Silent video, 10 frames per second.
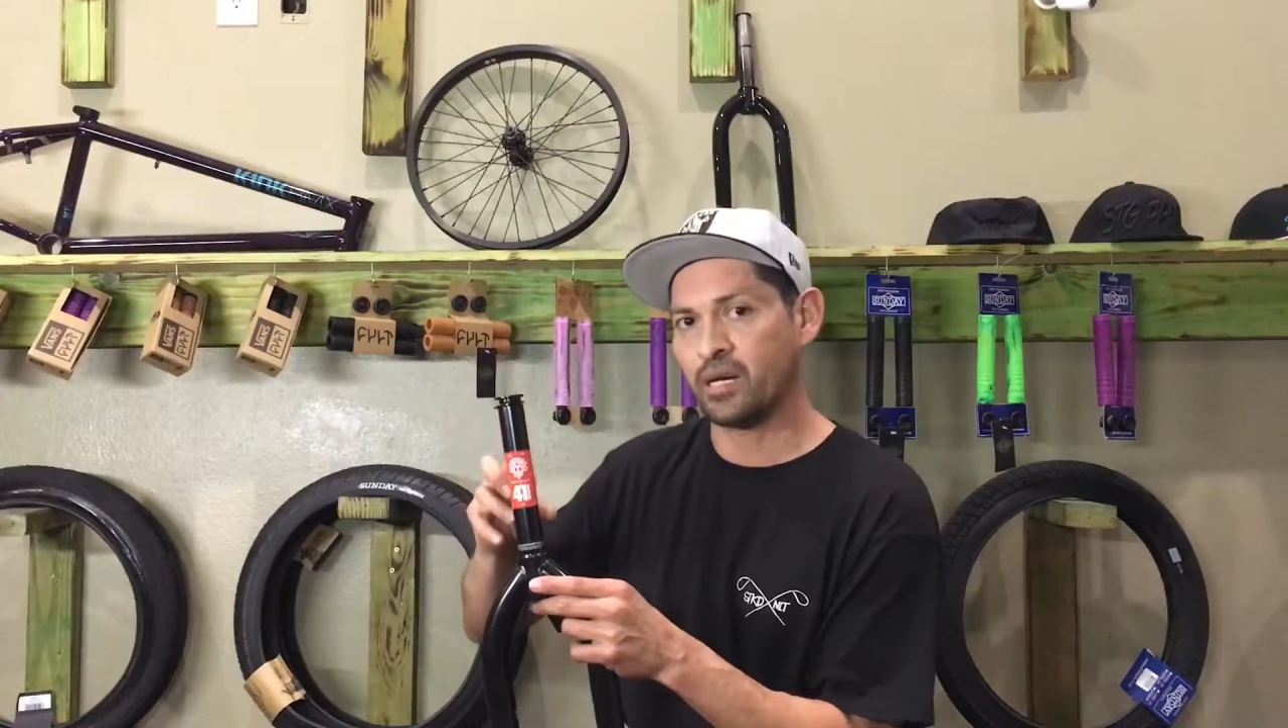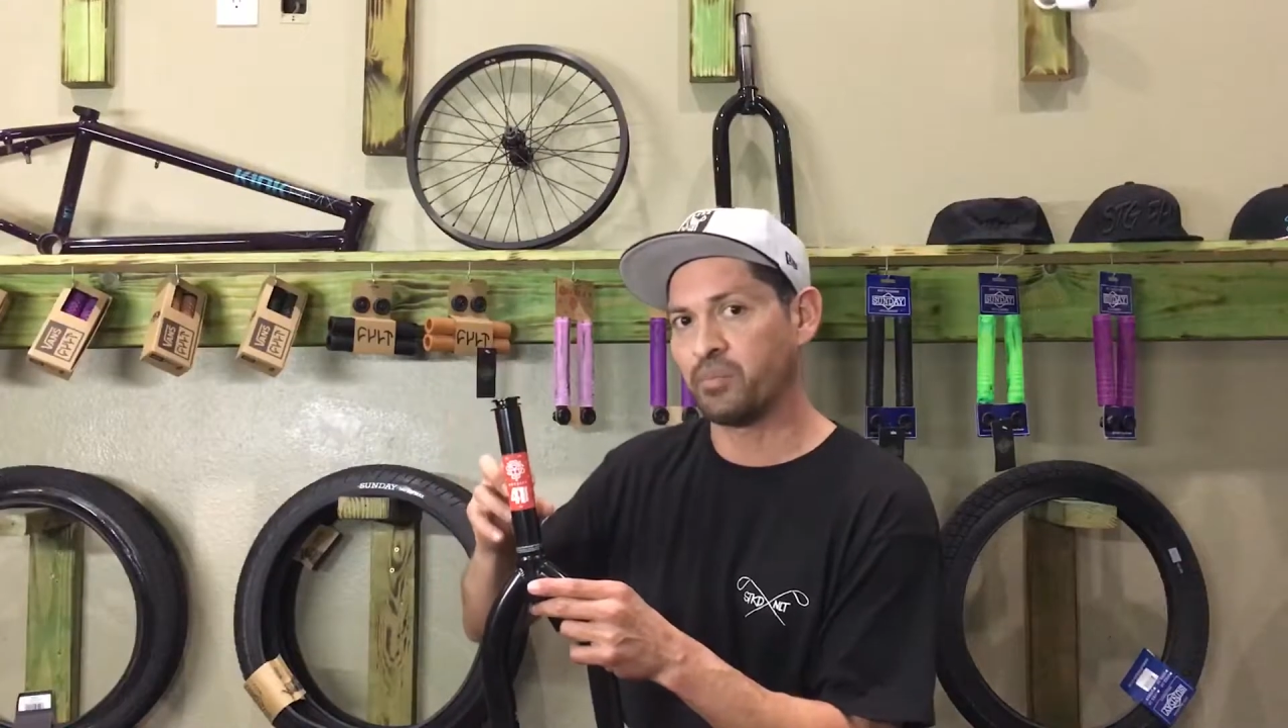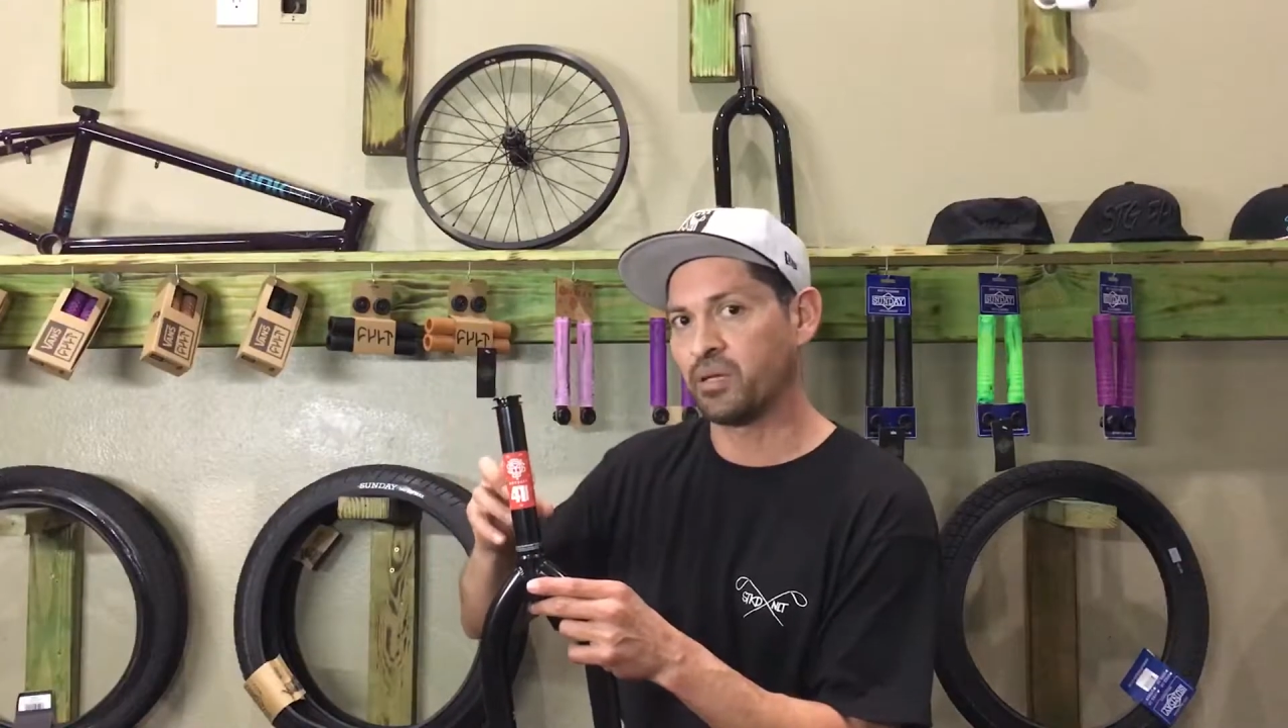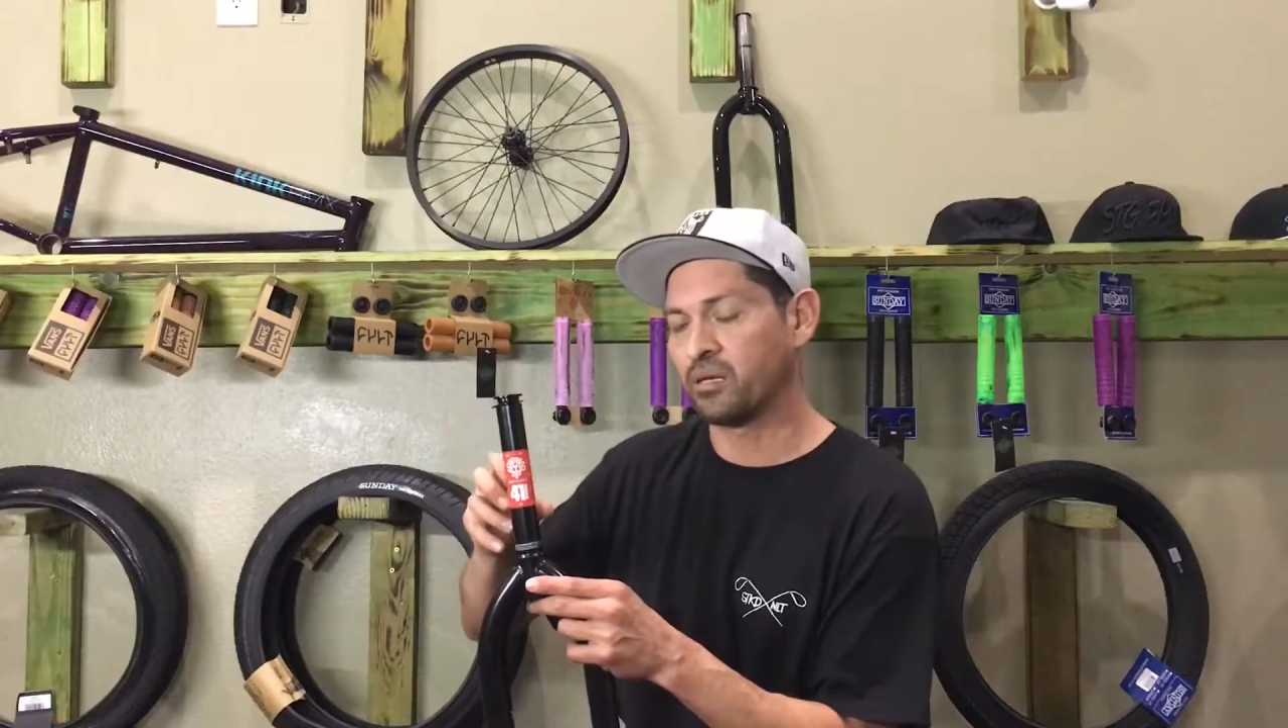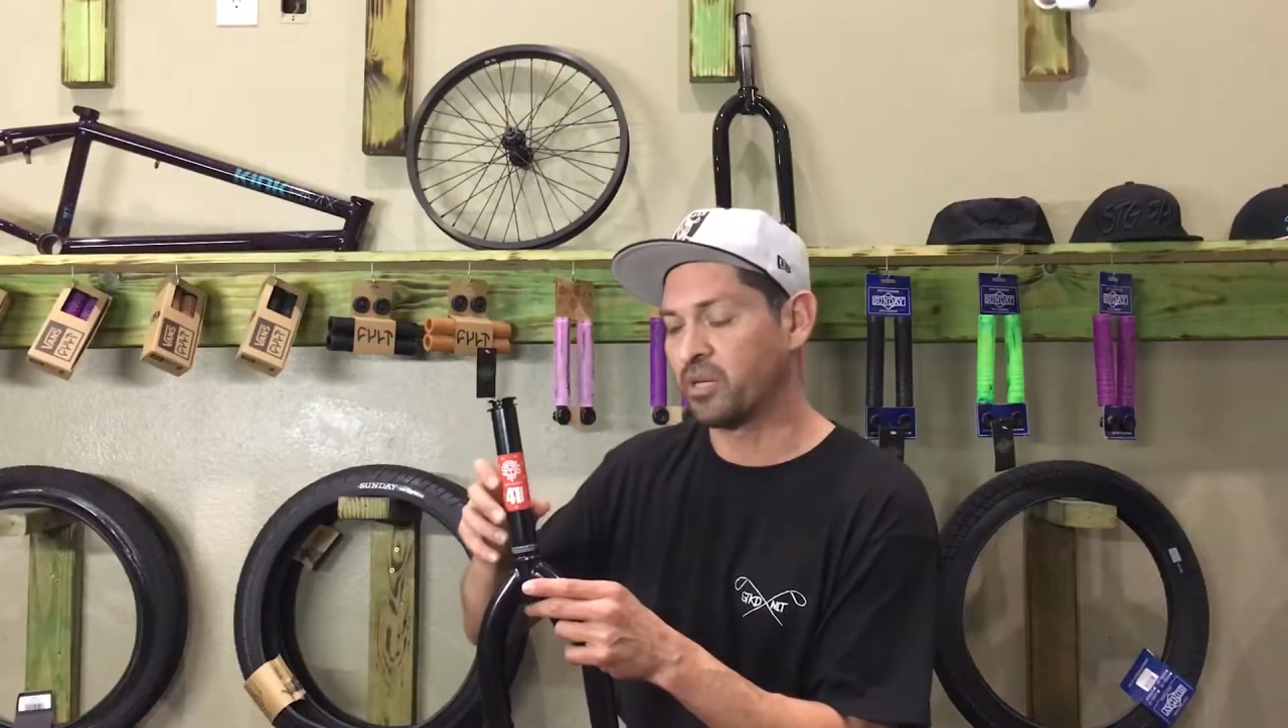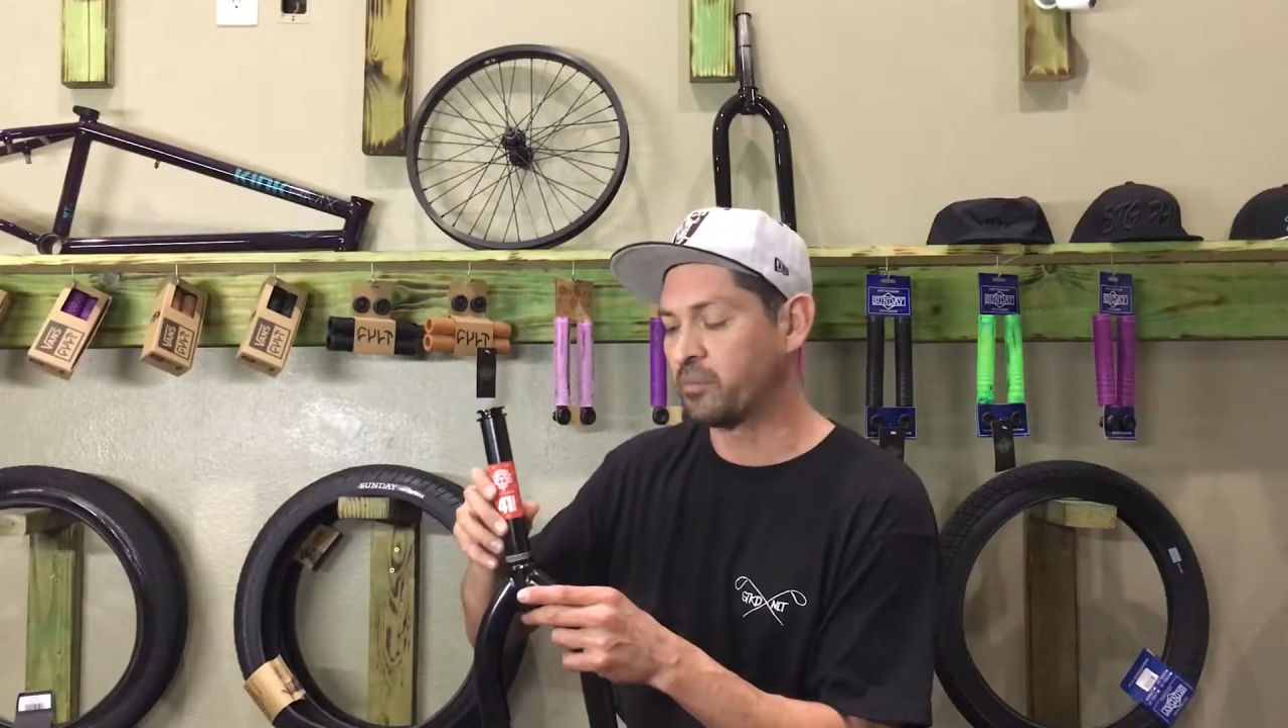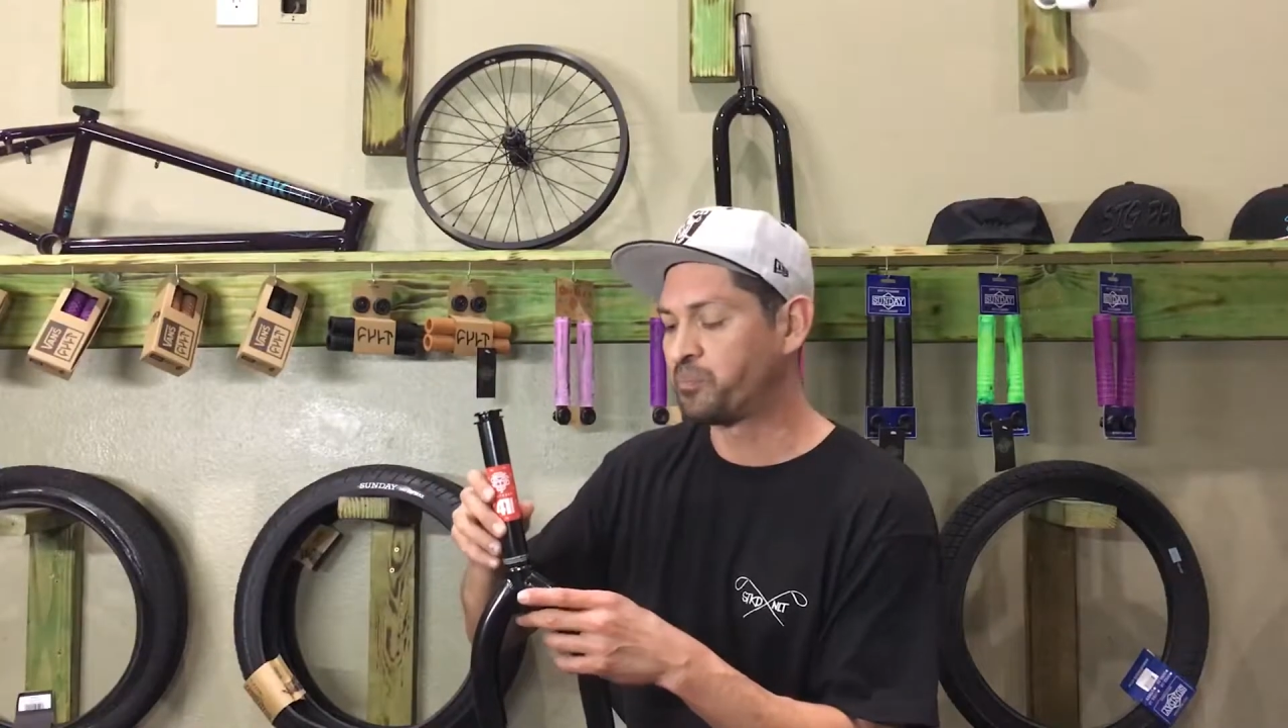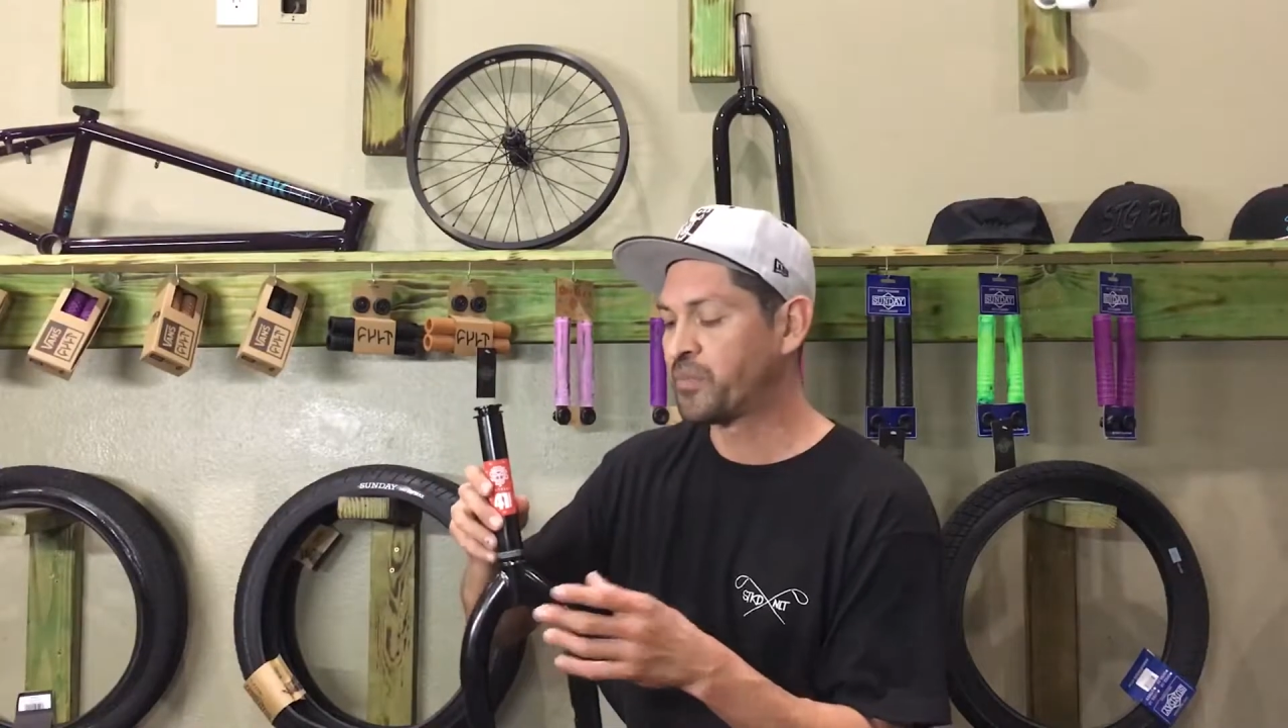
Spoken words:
up a little bit.